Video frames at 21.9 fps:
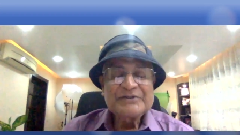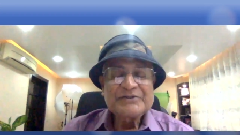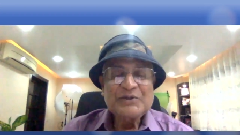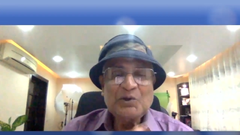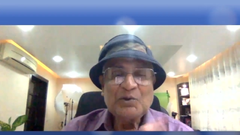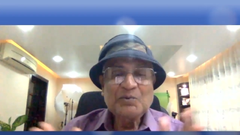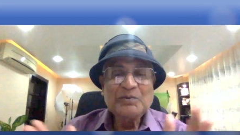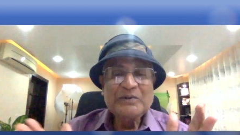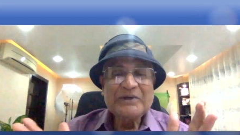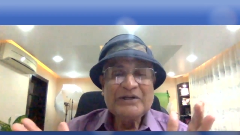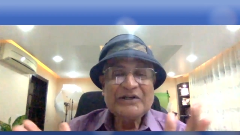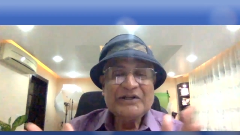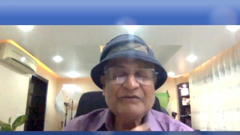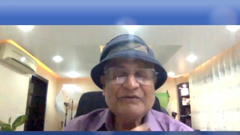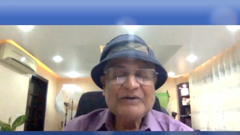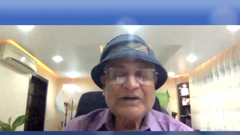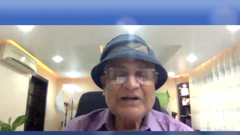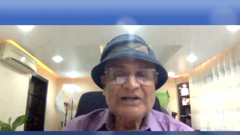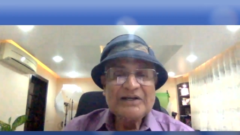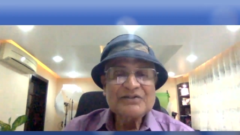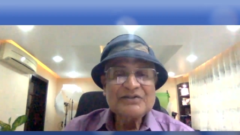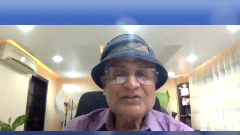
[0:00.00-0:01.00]
So
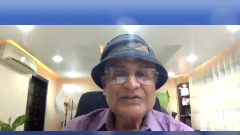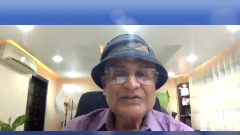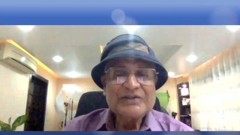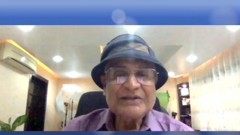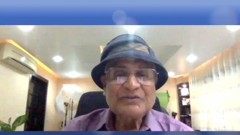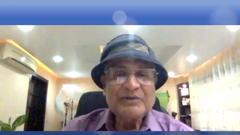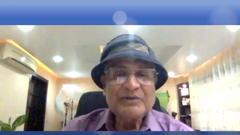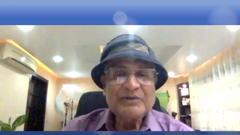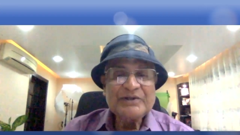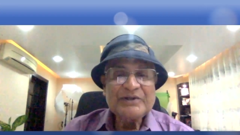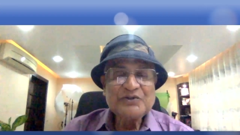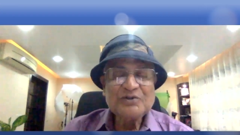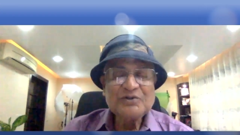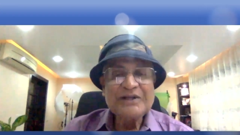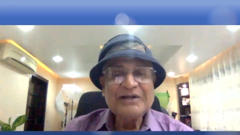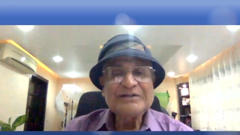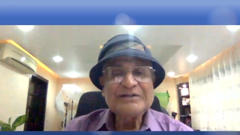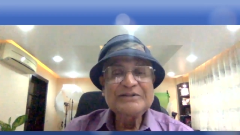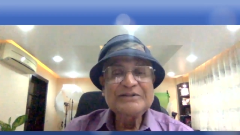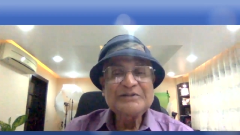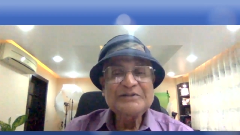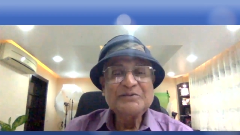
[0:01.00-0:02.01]
whenever I said
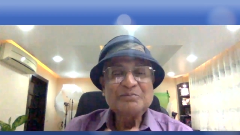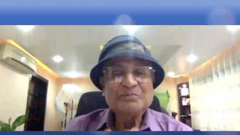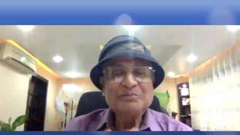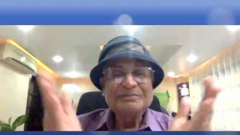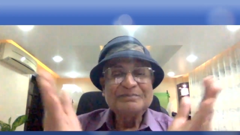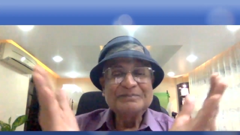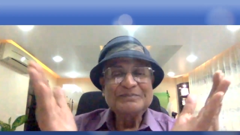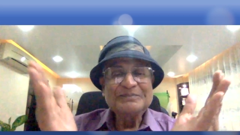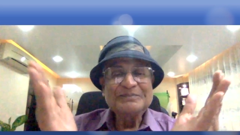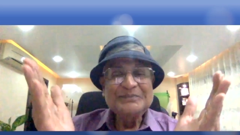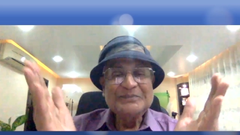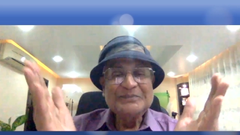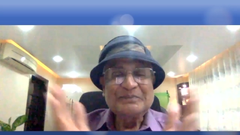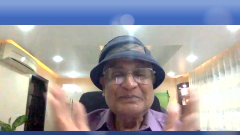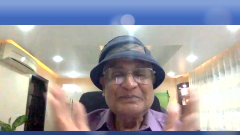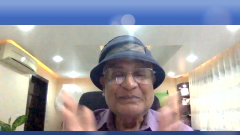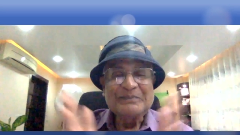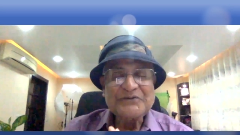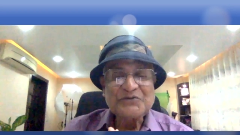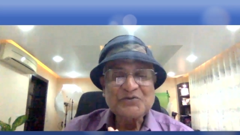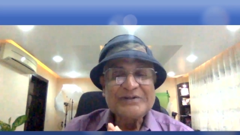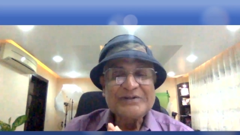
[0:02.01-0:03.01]
Krishna, it
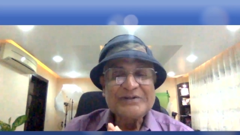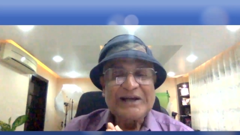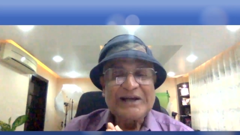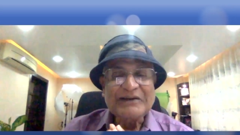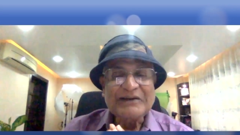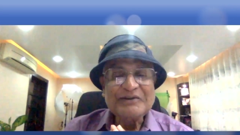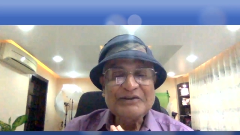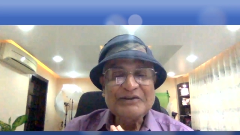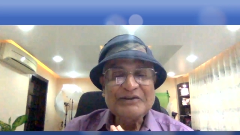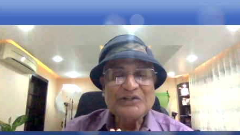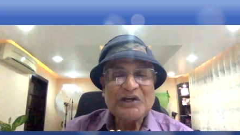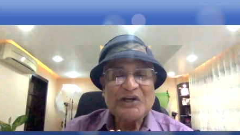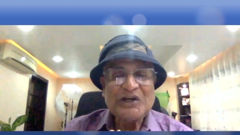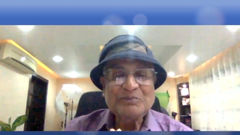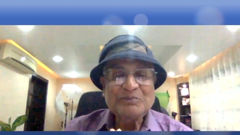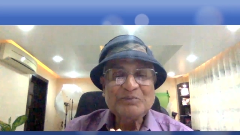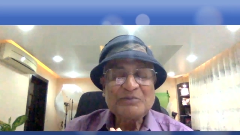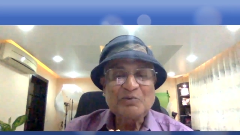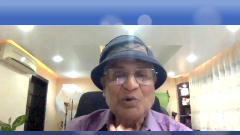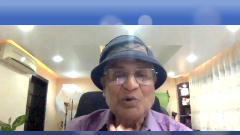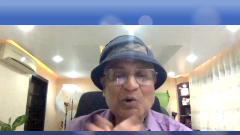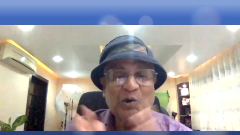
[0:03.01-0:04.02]
matched the
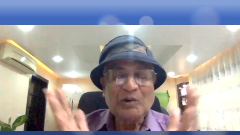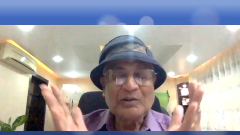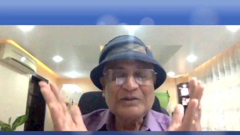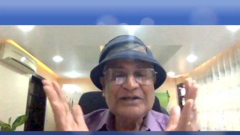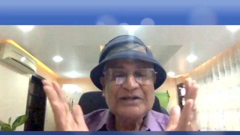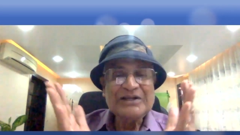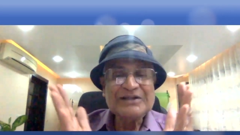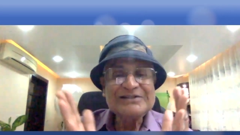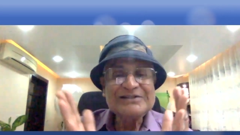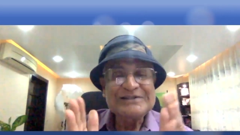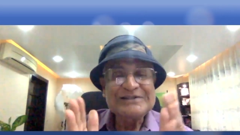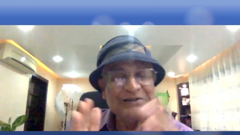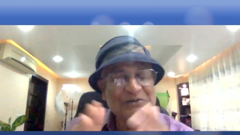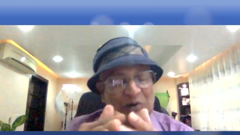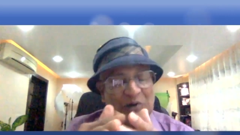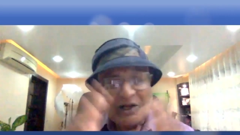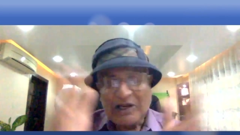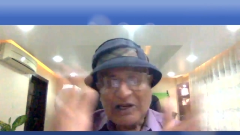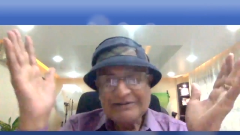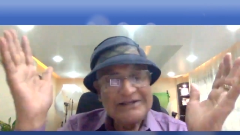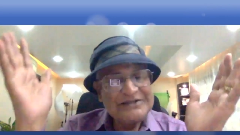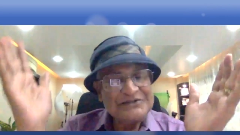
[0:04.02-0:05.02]
archetype of wholeness.
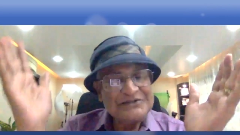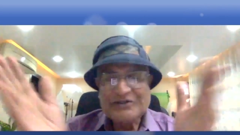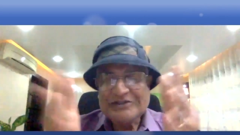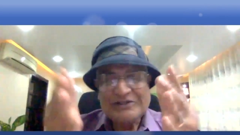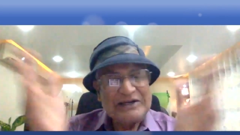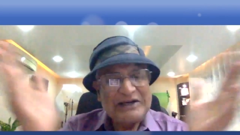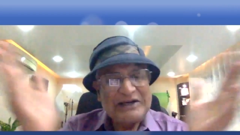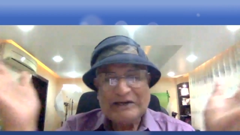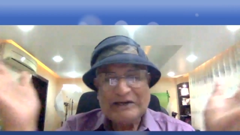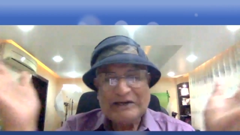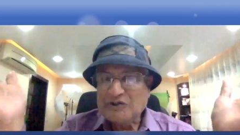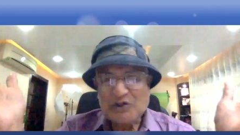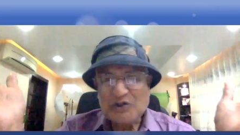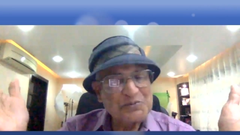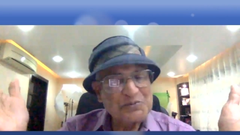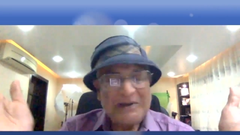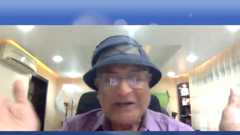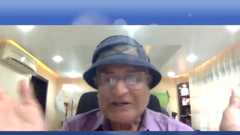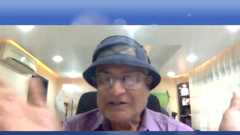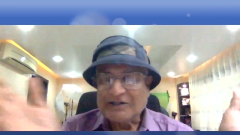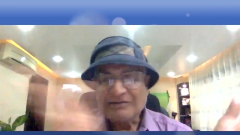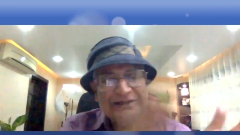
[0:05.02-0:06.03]
All this is in
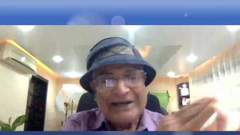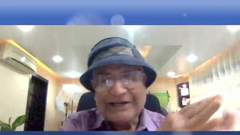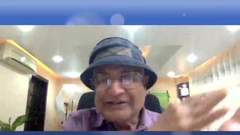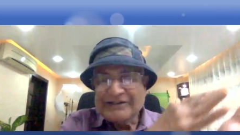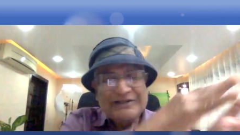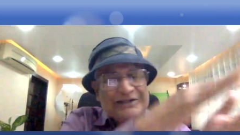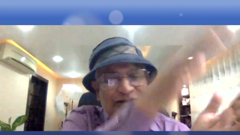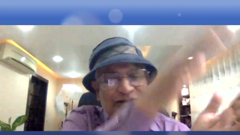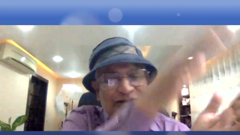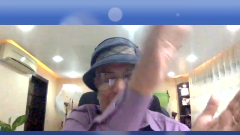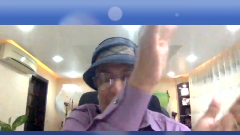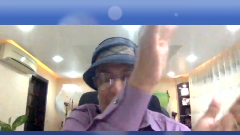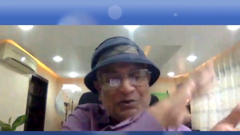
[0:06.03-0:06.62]
retrospect. I did